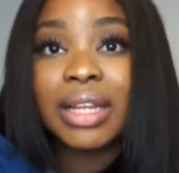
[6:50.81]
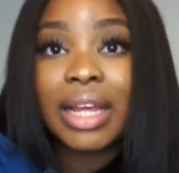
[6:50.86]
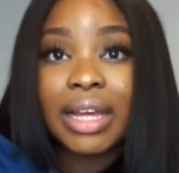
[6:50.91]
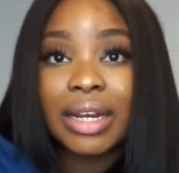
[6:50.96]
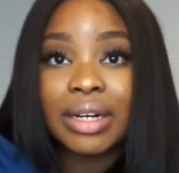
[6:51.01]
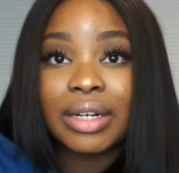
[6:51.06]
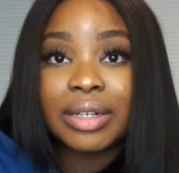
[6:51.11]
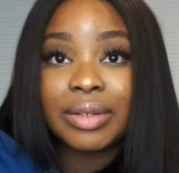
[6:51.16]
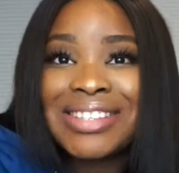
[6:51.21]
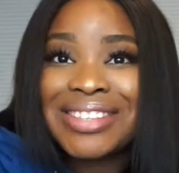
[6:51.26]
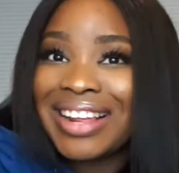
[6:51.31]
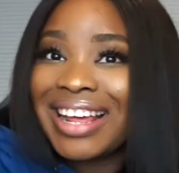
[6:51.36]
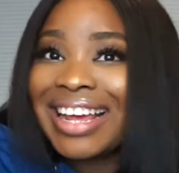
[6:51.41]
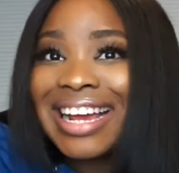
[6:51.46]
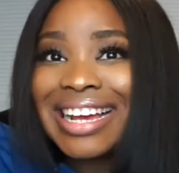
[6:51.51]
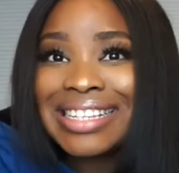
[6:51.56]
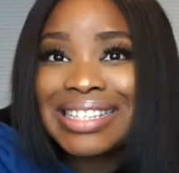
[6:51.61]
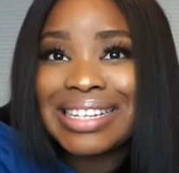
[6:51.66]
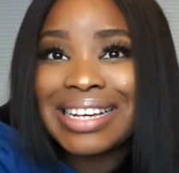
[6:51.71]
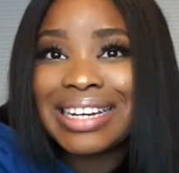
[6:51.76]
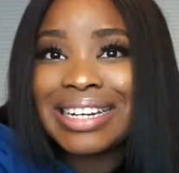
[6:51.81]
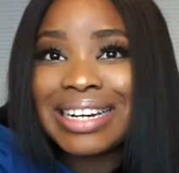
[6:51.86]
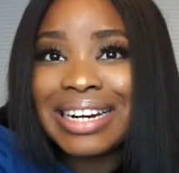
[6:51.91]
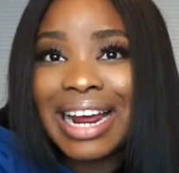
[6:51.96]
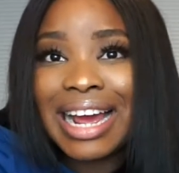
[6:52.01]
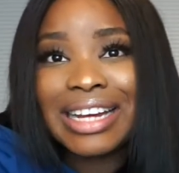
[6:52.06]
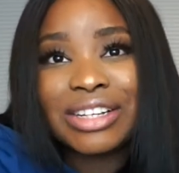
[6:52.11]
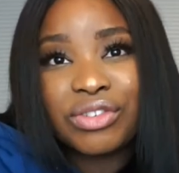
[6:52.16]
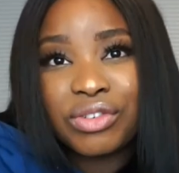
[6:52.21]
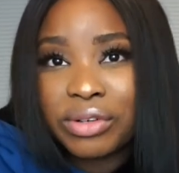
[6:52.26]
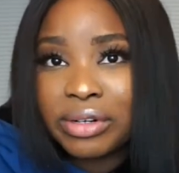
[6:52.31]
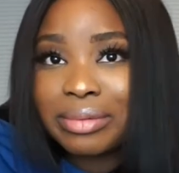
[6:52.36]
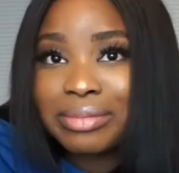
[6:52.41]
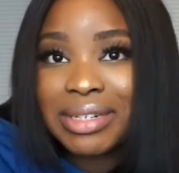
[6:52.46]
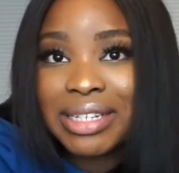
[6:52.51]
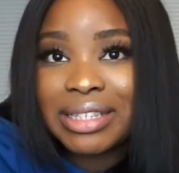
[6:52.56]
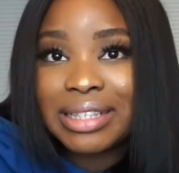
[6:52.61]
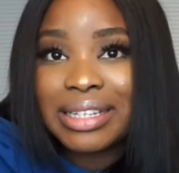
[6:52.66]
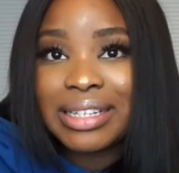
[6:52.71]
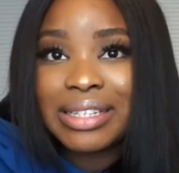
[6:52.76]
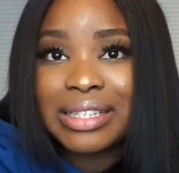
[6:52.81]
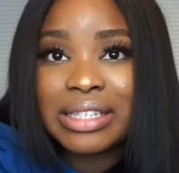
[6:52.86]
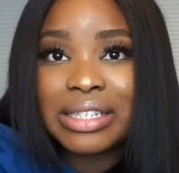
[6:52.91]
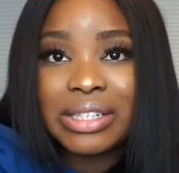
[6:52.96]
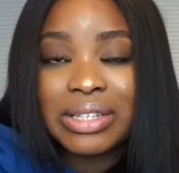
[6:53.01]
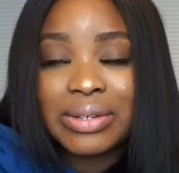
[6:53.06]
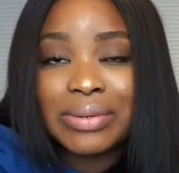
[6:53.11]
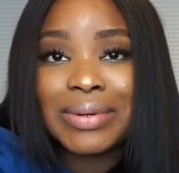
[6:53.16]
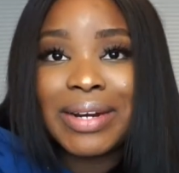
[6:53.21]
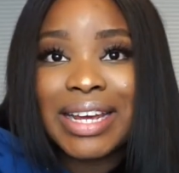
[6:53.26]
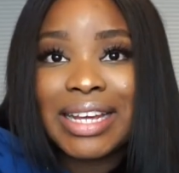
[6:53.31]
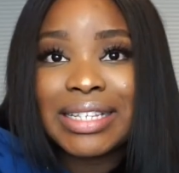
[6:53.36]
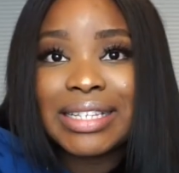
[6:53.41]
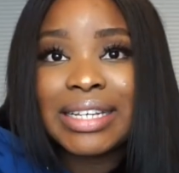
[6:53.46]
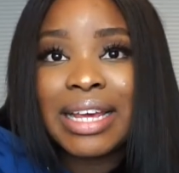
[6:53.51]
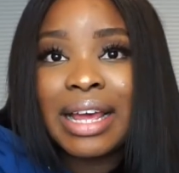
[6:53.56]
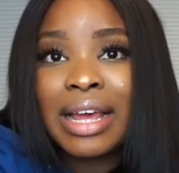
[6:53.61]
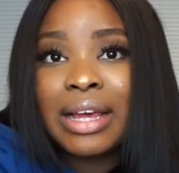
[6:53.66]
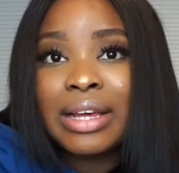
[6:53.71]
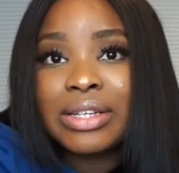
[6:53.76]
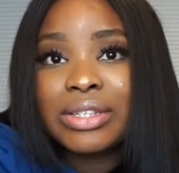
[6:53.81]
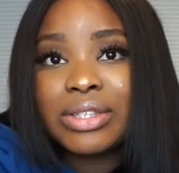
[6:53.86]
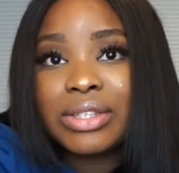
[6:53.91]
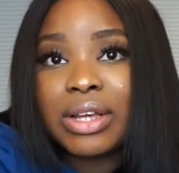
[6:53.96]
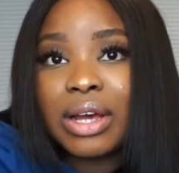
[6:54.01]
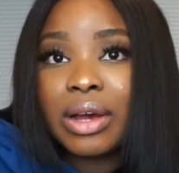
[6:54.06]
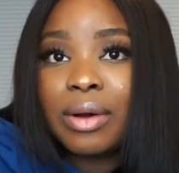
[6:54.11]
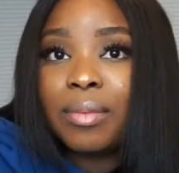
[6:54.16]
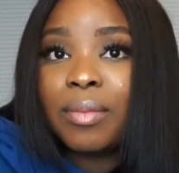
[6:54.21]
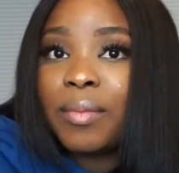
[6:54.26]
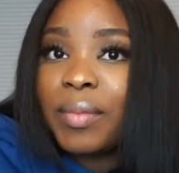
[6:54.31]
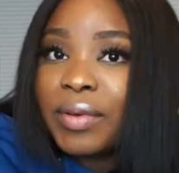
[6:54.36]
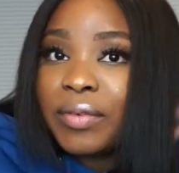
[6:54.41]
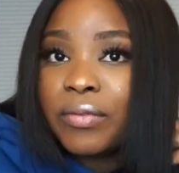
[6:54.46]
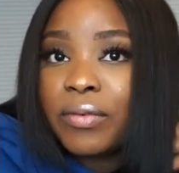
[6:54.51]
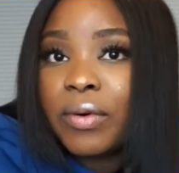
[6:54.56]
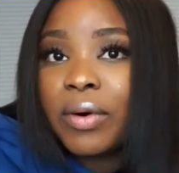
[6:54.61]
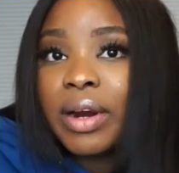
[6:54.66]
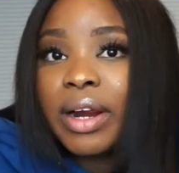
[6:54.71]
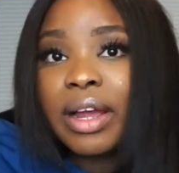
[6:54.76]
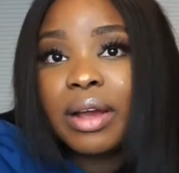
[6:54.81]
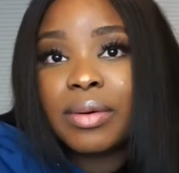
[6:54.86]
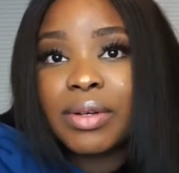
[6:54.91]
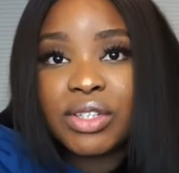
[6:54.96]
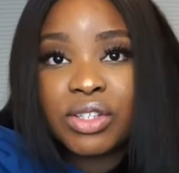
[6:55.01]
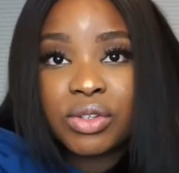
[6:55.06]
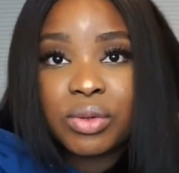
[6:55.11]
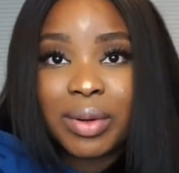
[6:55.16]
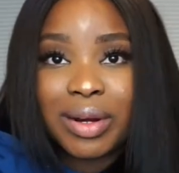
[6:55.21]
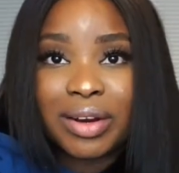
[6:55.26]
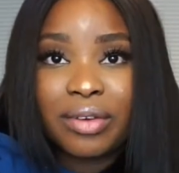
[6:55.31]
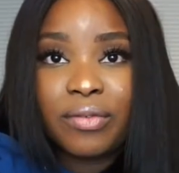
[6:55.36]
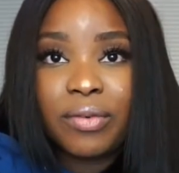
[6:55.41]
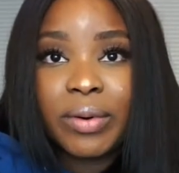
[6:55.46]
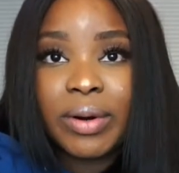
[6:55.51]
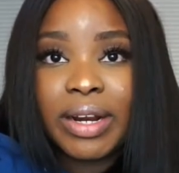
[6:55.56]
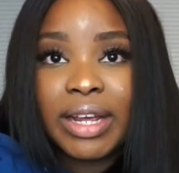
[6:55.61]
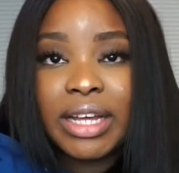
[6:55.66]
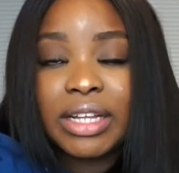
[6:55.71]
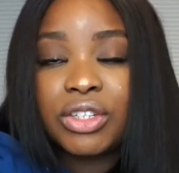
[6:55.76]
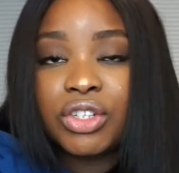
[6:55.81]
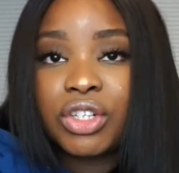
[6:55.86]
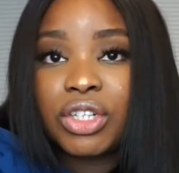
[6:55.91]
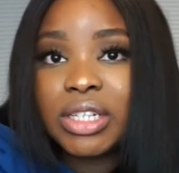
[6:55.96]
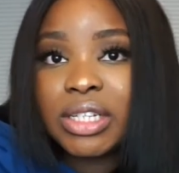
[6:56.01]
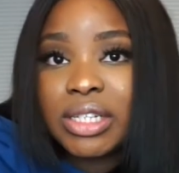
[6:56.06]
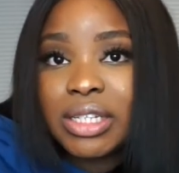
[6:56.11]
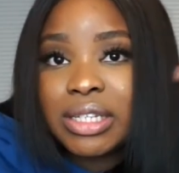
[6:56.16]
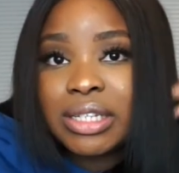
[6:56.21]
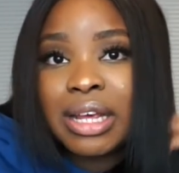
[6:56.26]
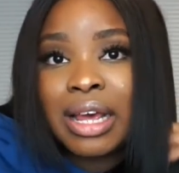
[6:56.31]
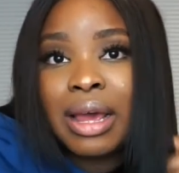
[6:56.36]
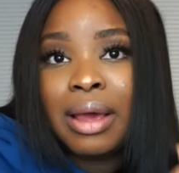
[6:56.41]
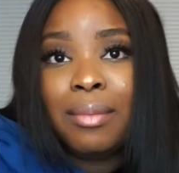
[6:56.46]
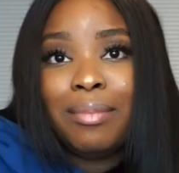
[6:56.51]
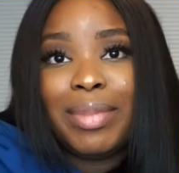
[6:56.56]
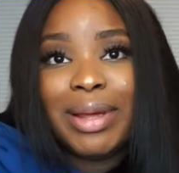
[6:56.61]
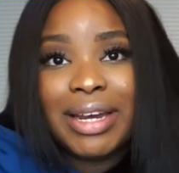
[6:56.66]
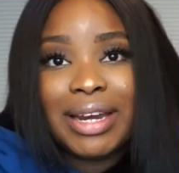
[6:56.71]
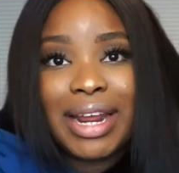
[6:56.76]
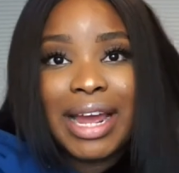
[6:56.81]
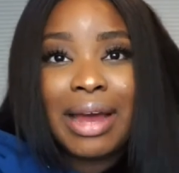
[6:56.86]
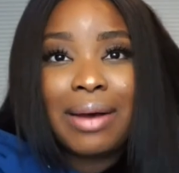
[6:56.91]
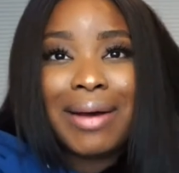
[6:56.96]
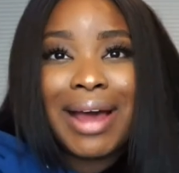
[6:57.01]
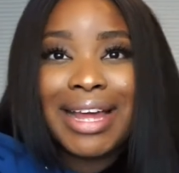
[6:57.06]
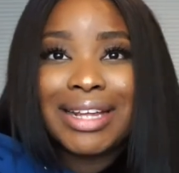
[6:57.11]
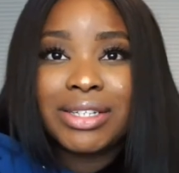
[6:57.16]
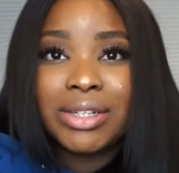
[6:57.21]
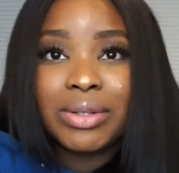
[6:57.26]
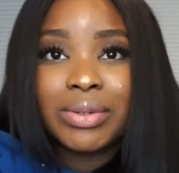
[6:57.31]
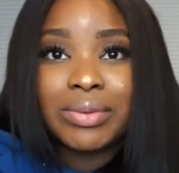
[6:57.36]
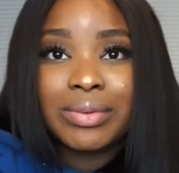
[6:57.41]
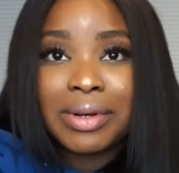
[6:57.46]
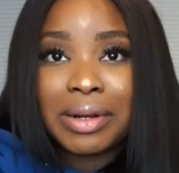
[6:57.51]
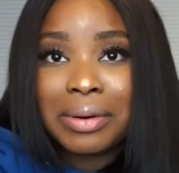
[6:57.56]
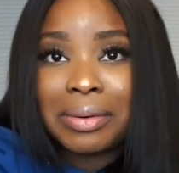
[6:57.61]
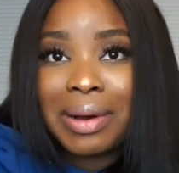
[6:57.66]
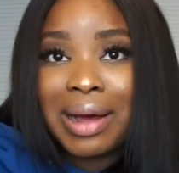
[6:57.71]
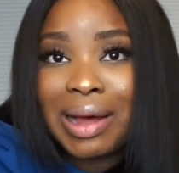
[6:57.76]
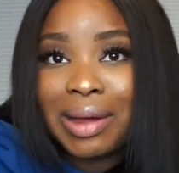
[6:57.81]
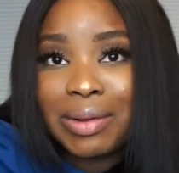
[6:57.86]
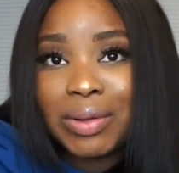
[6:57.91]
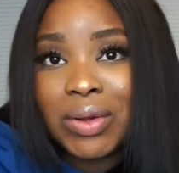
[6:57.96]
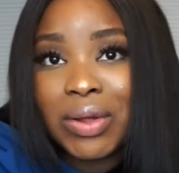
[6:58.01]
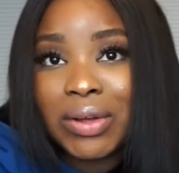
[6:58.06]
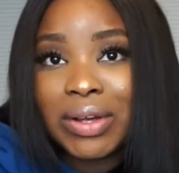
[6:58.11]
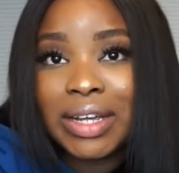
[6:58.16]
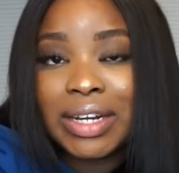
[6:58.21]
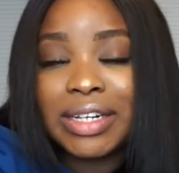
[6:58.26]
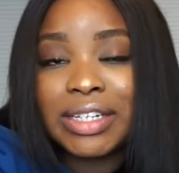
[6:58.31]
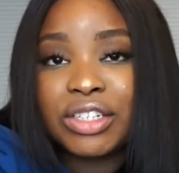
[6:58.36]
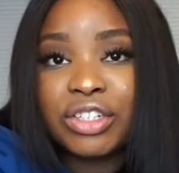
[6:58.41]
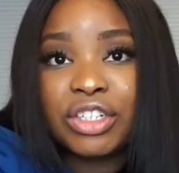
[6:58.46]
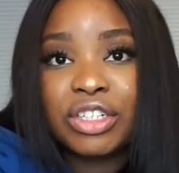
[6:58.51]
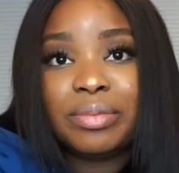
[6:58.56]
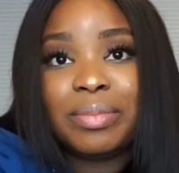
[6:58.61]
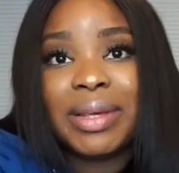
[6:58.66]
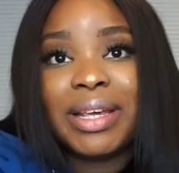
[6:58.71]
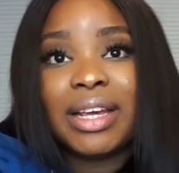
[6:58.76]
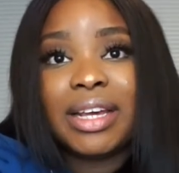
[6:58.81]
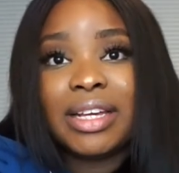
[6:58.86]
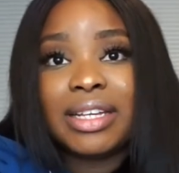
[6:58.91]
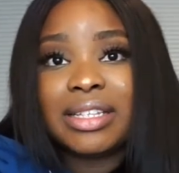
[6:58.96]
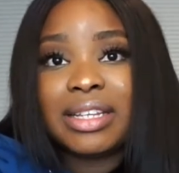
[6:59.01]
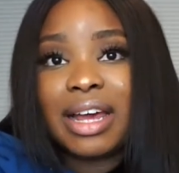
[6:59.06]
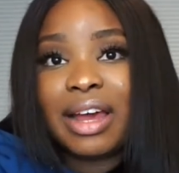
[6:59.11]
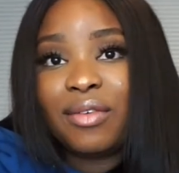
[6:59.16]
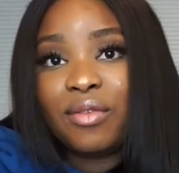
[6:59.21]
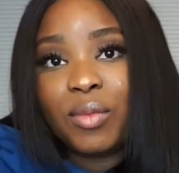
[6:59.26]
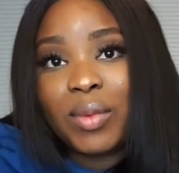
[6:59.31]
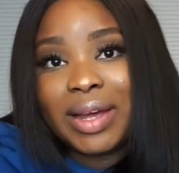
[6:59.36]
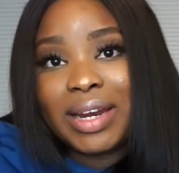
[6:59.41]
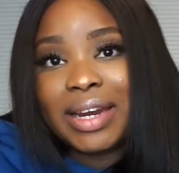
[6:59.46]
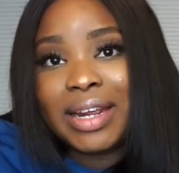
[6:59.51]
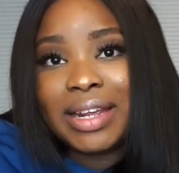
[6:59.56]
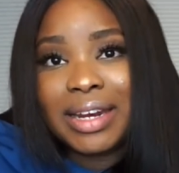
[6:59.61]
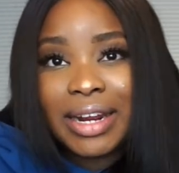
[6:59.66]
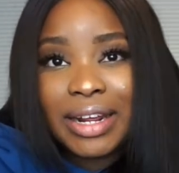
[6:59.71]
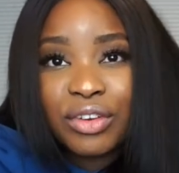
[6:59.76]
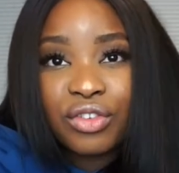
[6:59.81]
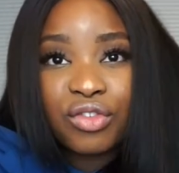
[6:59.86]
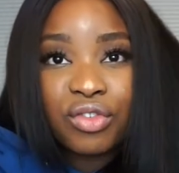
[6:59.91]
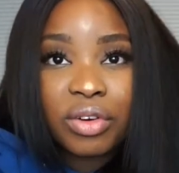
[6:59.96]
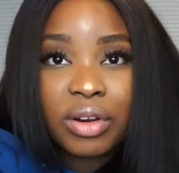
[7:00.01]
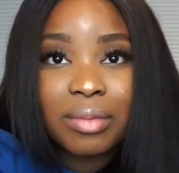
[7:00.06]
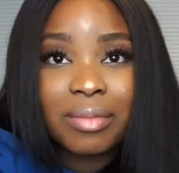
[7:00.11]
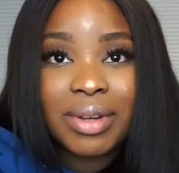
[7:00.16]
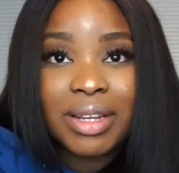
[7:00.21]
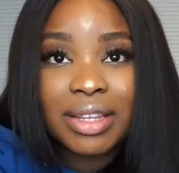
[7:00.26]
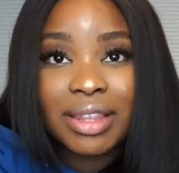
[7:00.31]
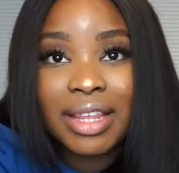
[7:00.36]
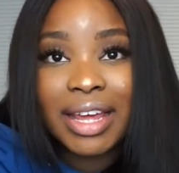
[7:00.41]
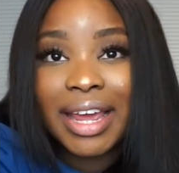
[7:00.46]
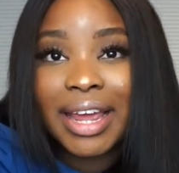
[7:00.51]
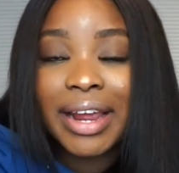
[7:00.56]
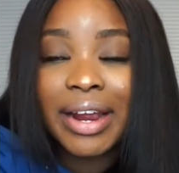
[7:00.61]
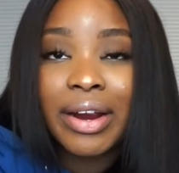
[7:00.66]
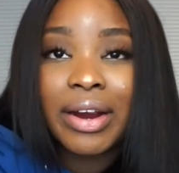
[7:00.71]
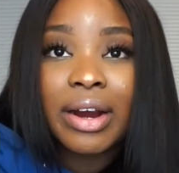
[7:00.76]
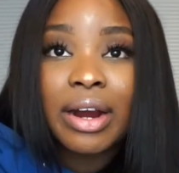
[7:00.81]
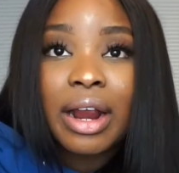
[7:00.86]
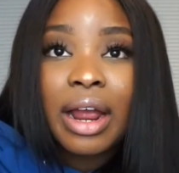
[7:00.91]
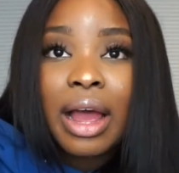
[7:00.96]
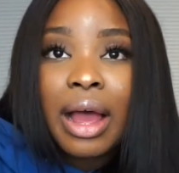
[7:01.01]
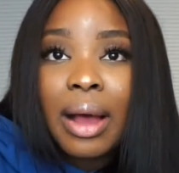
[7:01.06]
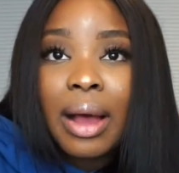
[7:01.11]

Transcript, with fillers: later. So like I said, I trimmed this unit. So before it was twenty-four inches, but now I don't know how long it is just because I've went in and trimmed the hair.